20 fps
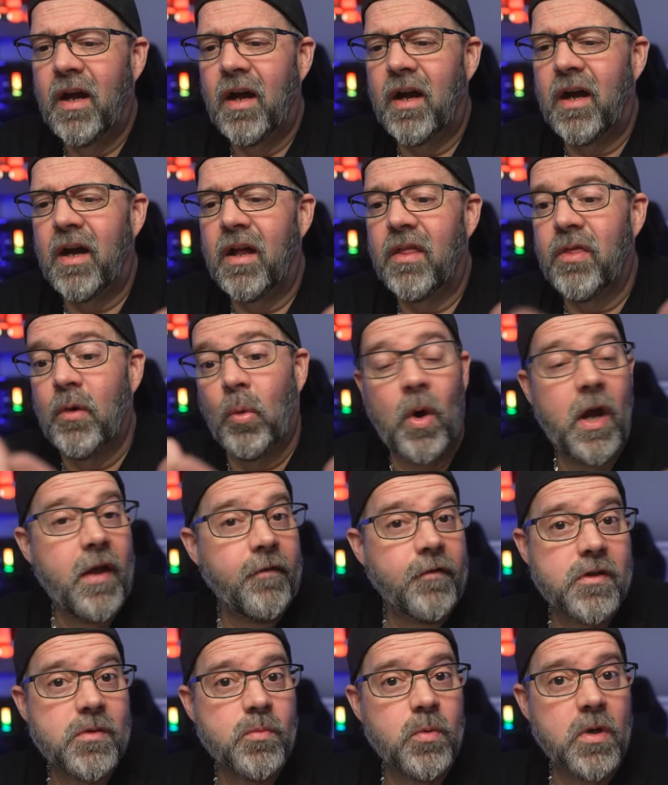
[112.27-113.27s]
The
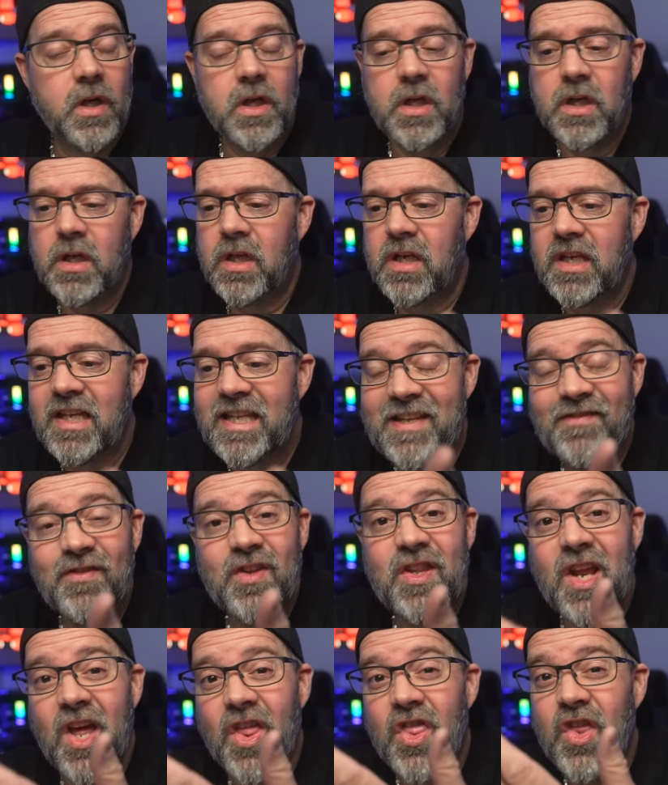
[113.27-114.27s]
wife is working, and
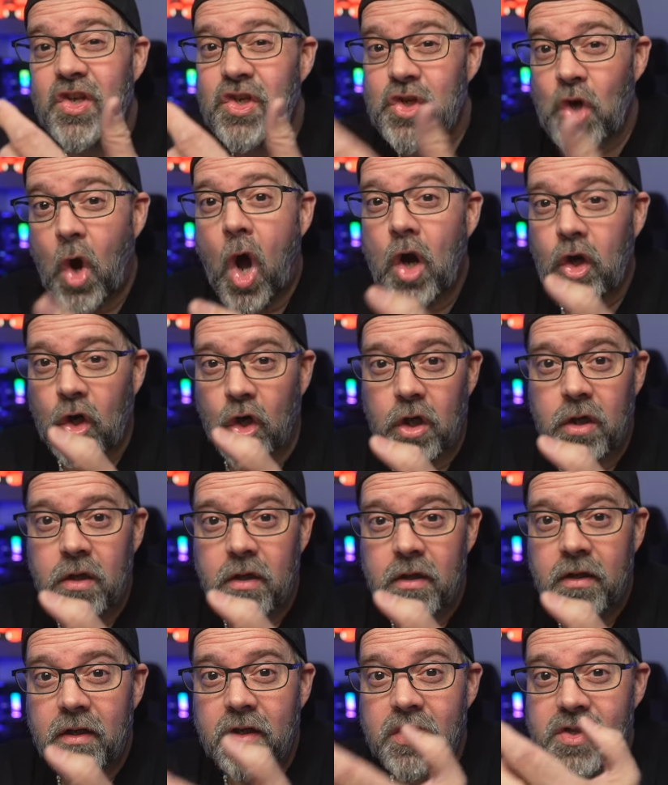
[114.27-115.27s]
even the daughter
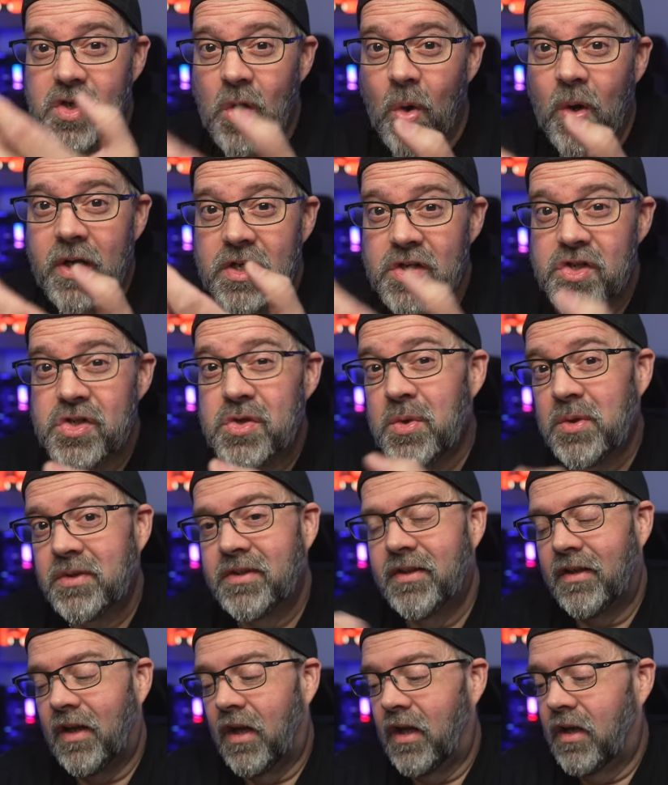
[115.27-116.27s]
is going to school
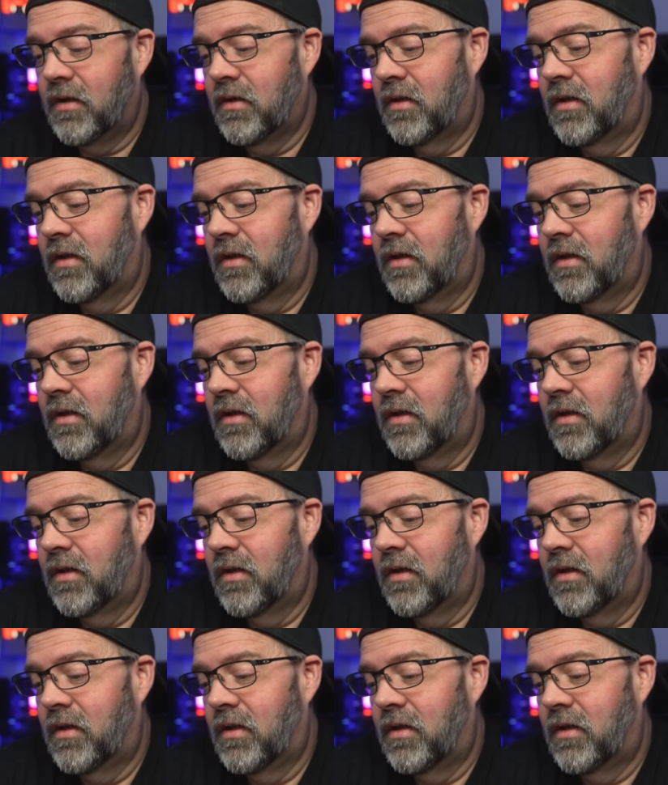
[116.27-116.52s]
today.